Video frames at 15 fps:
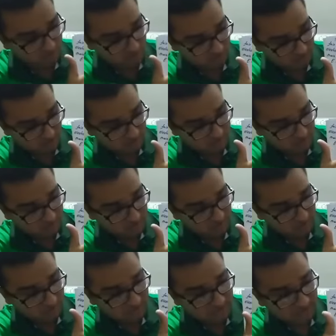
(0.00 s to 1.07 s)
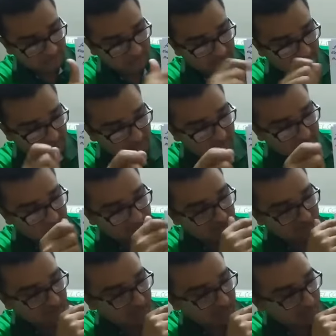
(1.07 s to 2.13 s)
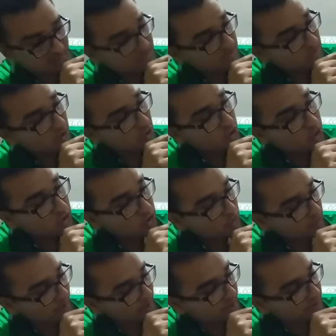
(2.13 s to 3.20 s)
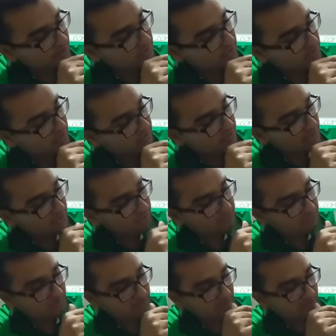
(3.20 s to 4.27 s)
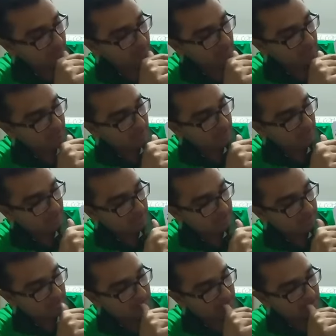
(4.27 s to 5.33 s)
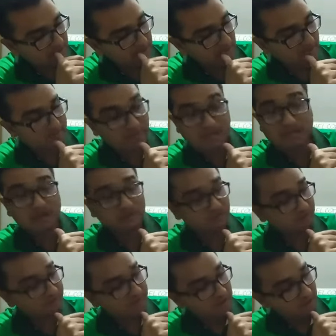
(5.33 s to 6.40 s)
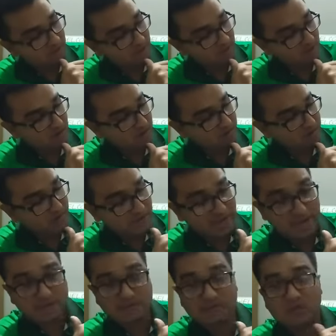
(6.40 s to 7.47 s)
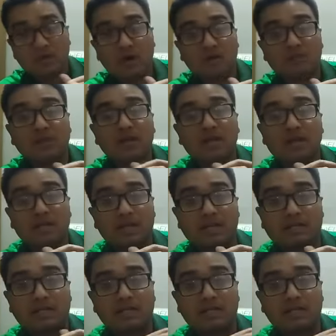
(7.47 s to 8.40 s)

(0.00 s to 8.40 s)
formation of election commission is to arrange free, fair, credible election is the main aim of the election